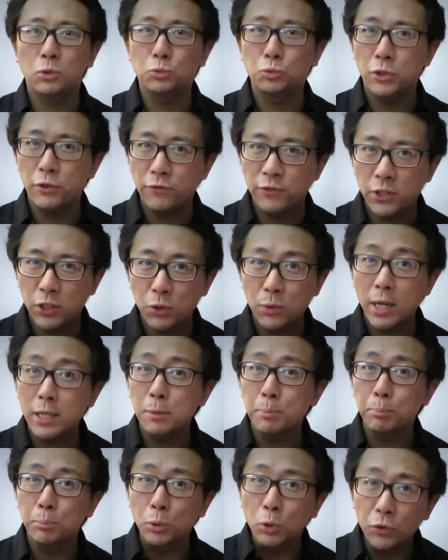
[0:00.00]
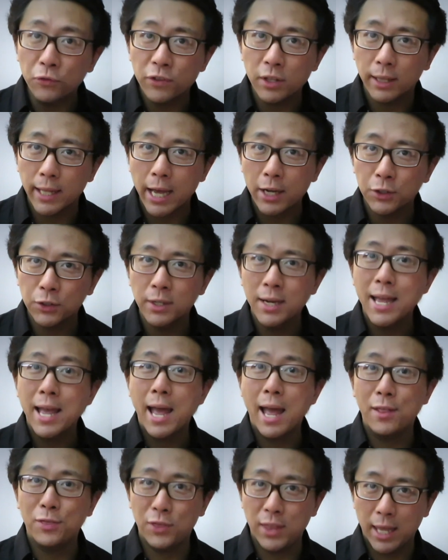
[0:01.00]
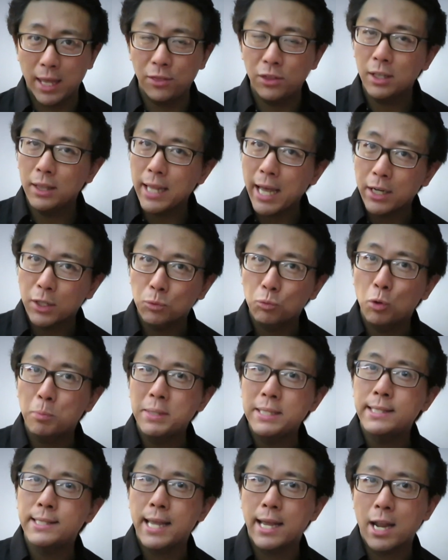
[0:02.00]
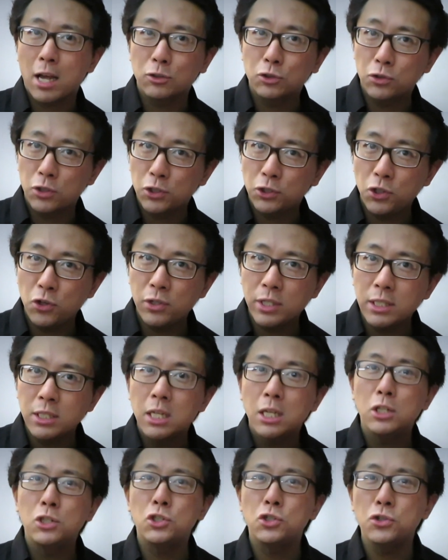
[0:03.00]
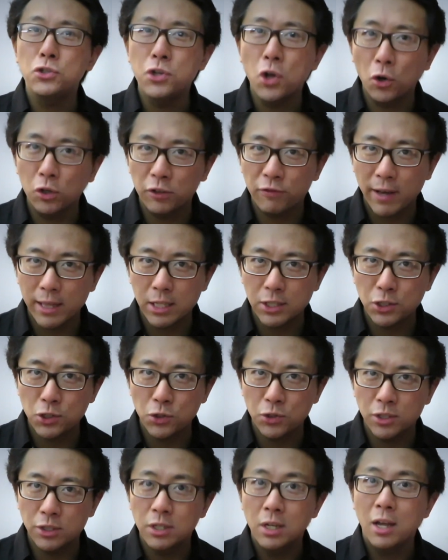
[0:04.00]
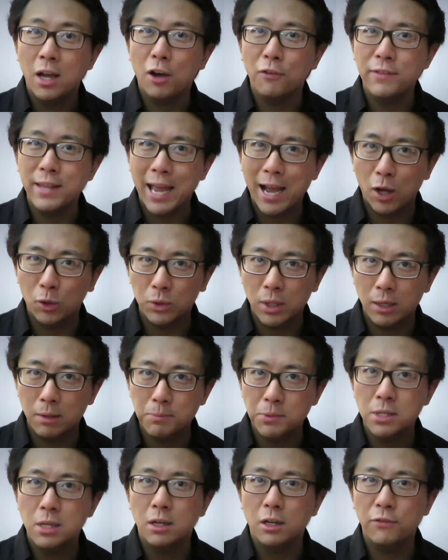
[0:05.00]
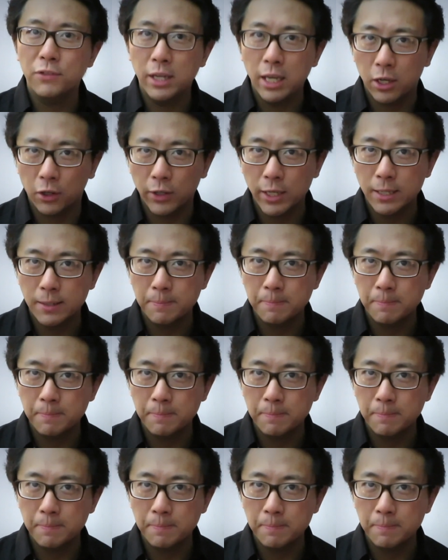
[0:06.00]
review and approve the letter, and then the letter will be sent out to the student to notify the student of the outcomes of the hearing.